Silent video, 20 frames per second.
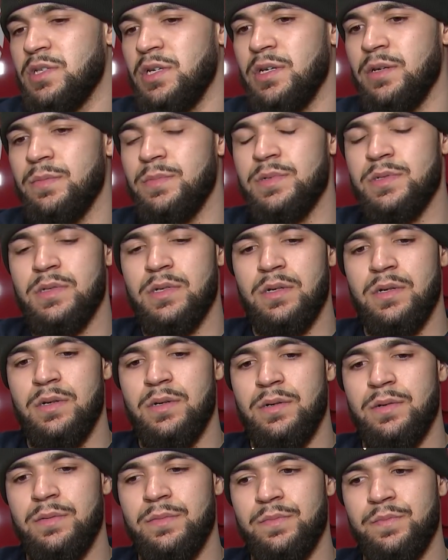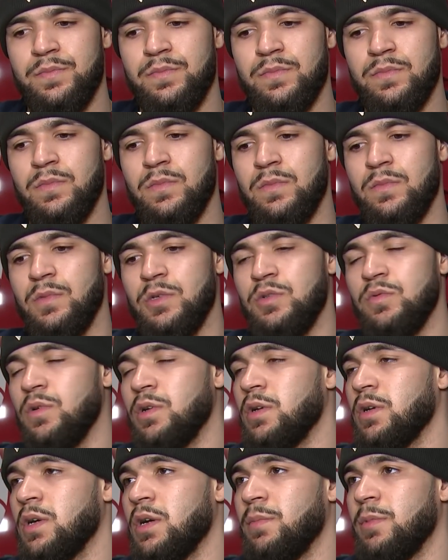champs. Um, but you
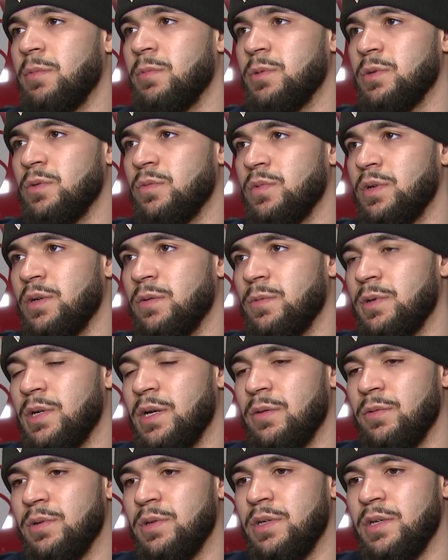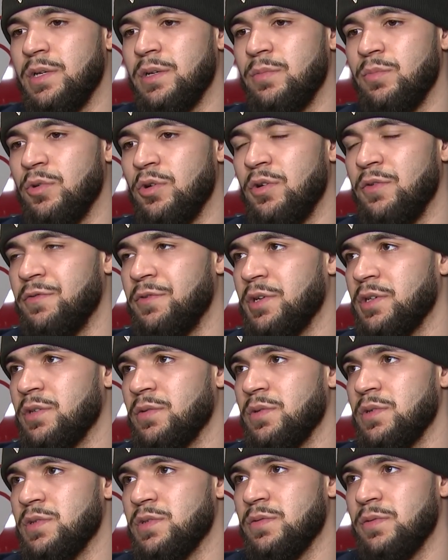want to come up with the win. We're not really into moral
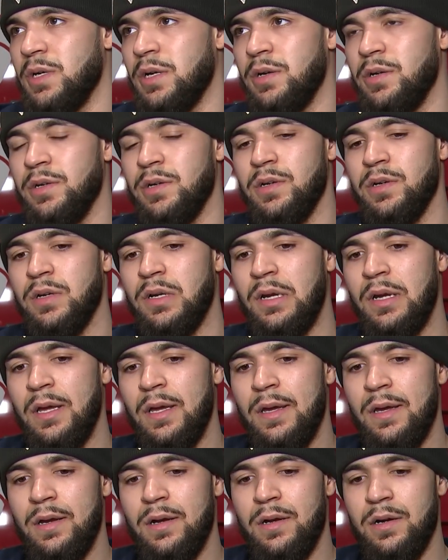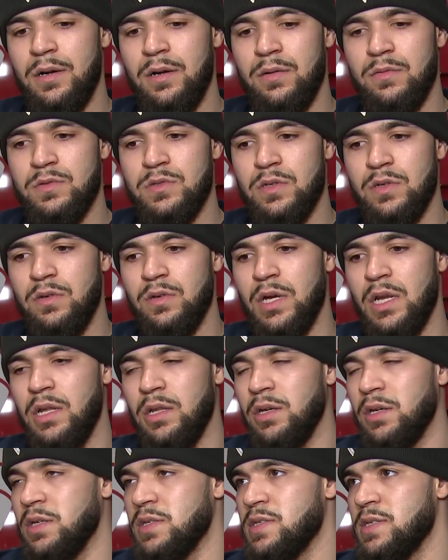victories around here. Um, so you got to
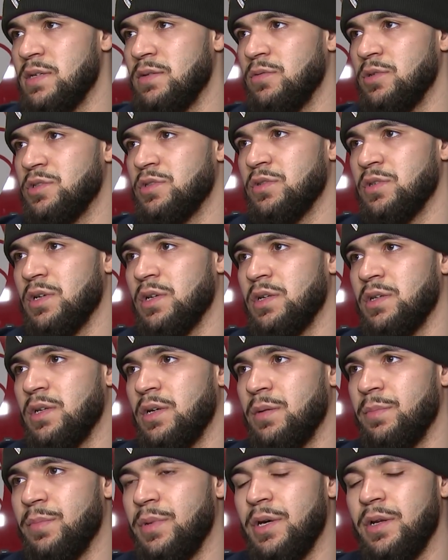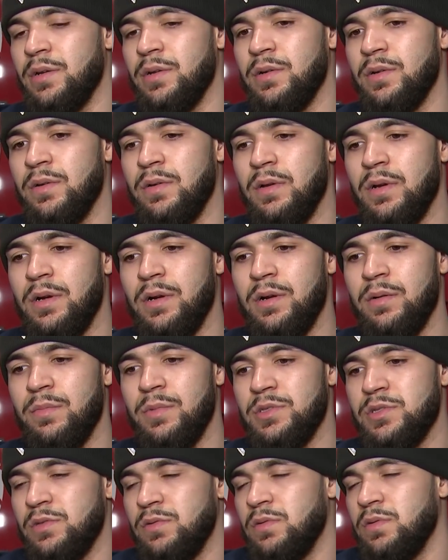look and see what you could have done better. Um,
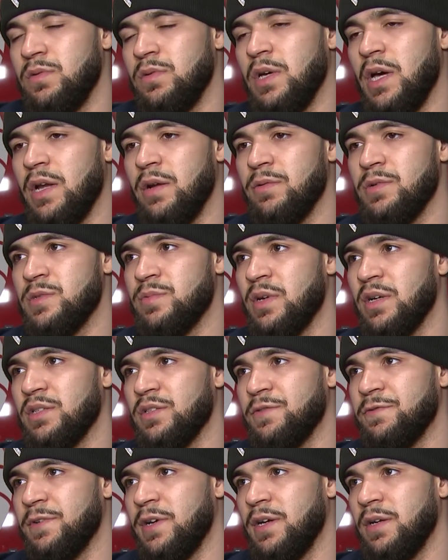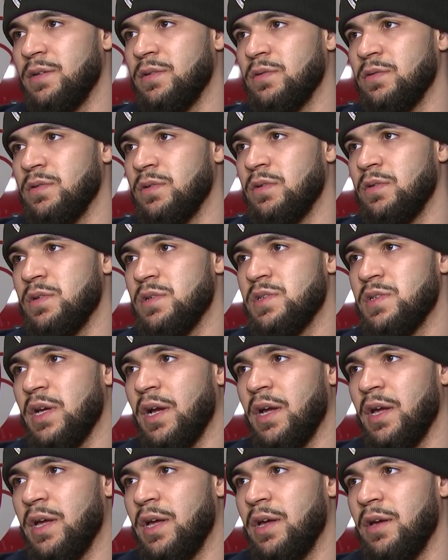but you, you got to respect the fight, you know, in the
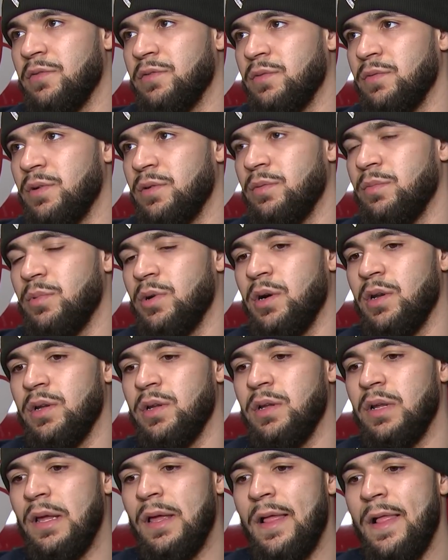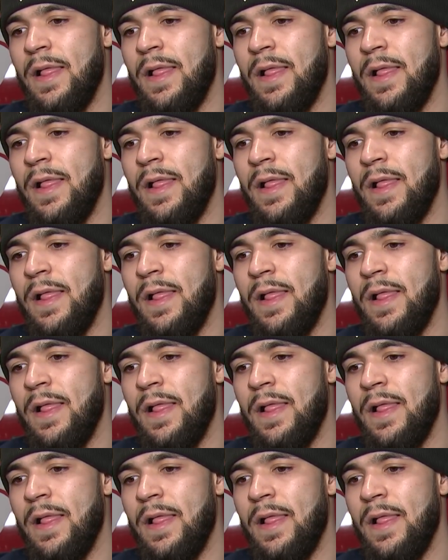second half, the way we brought it